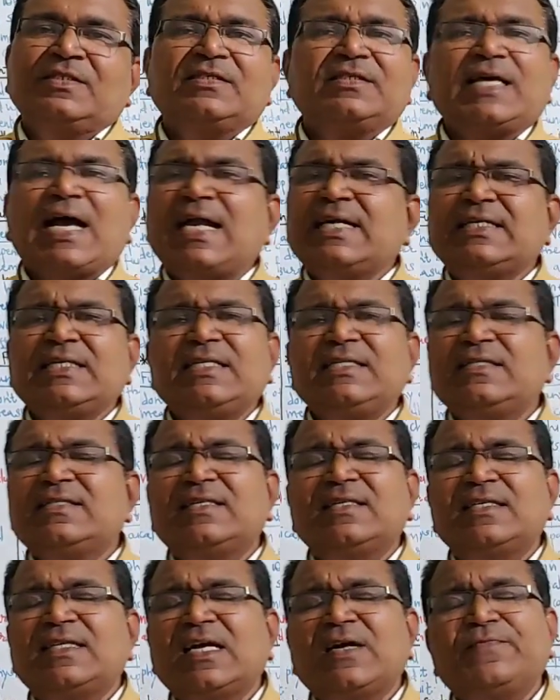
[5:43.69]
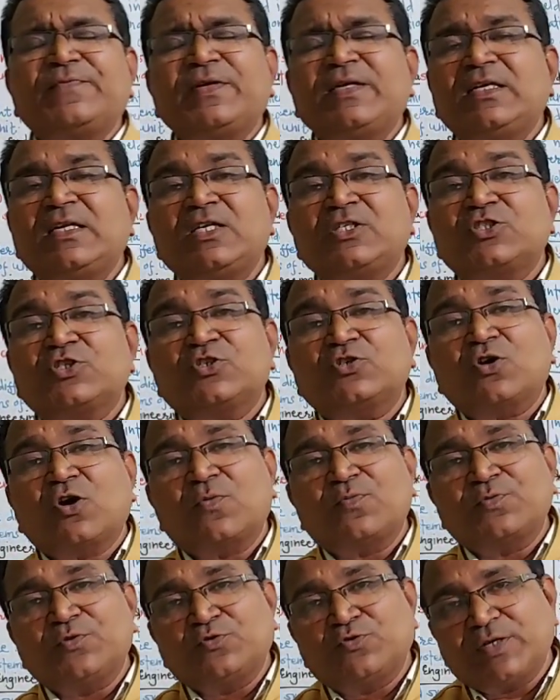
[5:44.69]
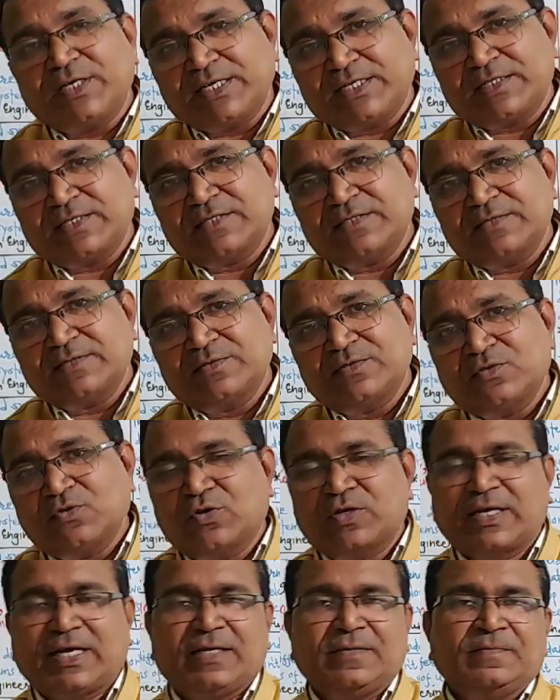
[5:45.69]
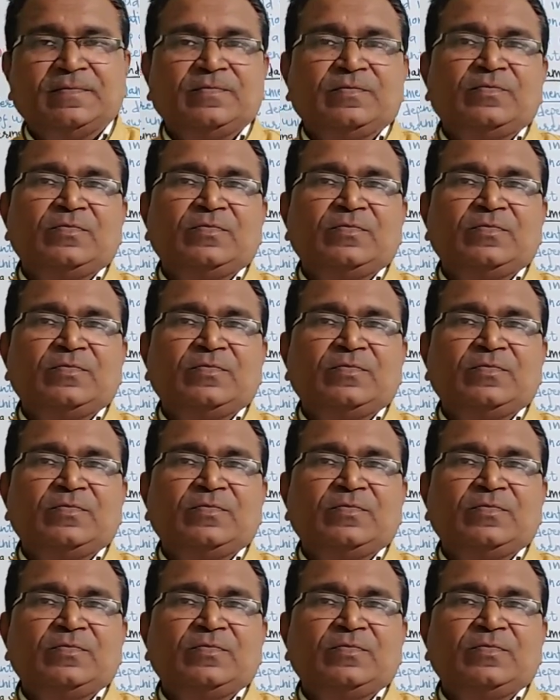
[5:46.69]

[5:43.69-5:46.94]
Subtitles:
That is the definition of unit. Okay.